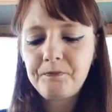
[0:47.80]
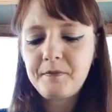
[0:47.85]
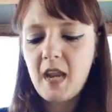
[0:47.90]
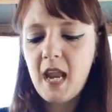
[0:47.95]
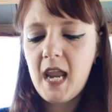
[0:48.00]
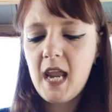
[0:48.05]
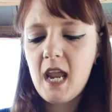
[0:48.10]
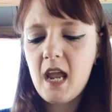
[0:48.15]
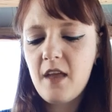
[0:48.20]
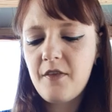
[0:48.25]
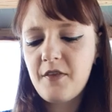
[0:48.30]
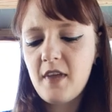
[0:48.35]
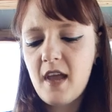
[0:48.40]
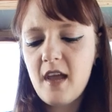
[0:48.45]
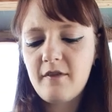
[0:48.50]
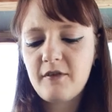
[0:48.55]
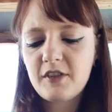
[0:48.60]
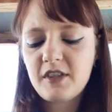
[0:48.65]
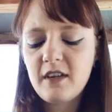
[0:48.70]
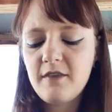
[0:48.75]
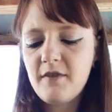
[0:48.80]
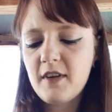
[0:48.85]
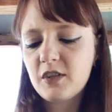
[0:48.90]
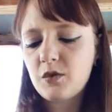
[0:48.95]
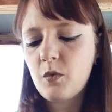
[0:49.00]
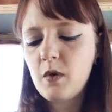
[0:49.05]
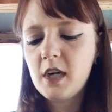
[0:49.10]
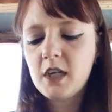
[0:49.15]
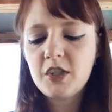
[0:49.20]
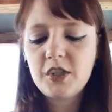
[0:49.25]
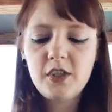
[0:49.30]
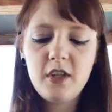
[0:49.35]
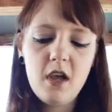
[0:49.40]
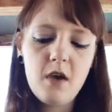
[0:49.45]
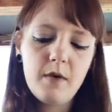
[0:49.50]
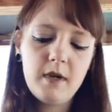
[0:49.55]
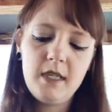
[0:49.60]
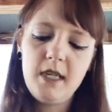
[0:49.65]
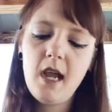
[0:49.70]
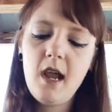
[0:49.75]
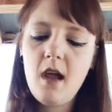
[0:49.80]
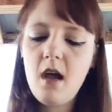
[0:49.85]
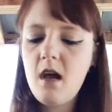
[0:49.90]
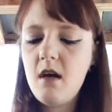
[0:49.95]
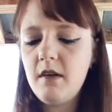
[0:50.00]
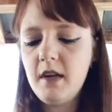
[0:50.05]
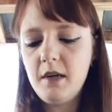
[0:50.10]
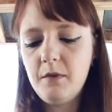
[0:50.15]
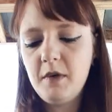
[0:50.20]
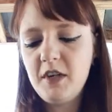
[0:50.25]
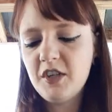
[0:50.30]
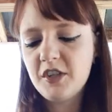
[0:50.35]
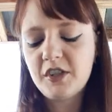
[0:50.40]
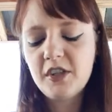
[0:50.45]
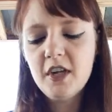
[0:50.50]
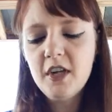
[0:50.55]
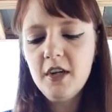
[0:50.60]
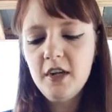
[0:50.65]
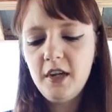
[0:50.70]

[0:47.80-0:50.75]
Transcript: that for some of us, work's slowing down, and we just,